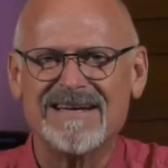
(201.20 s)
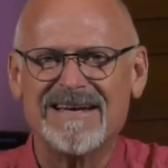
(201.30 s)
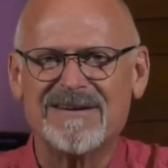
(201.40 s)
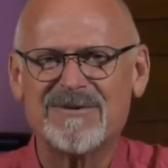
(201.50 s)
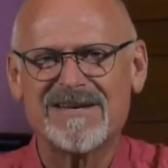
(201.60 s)

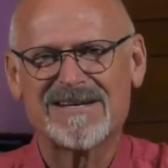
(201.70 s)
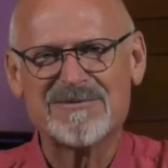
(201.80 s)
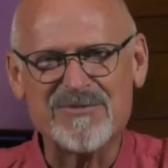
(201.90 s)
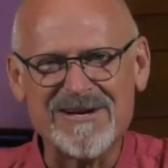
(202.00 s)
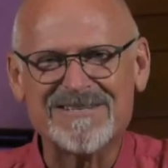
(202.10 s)
and we get
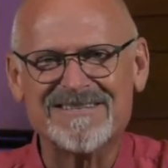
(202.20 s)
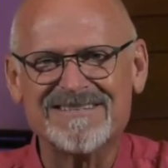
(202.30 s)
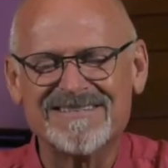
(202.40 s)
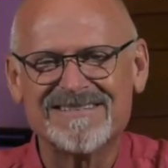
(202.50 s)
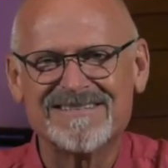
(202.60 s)

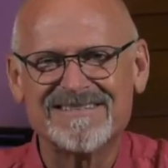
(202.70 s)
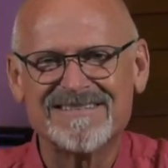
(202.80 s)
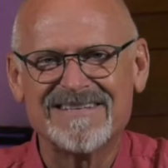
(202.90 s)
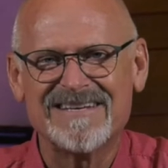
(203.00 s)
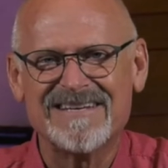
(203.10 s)
complacent,
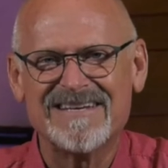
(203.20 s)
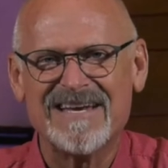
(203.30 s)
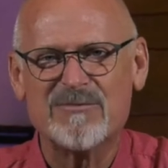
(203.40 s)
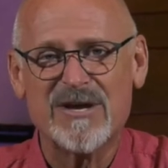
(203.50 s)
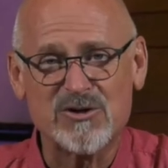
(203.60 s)

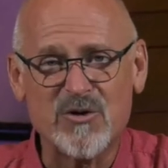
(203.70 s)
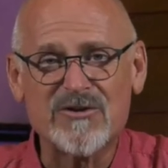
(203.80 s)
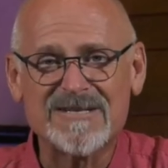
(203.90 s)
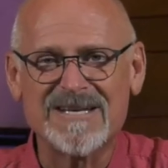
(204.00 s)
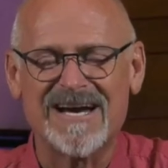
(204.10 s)
and we ignore
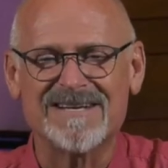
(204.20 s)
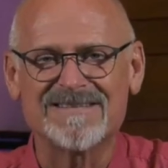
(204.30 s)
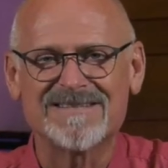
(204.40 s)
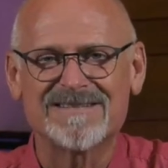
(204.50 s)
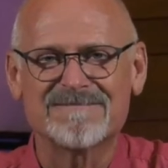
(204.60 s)
the
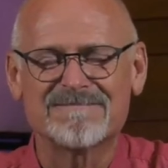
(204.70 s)
signs.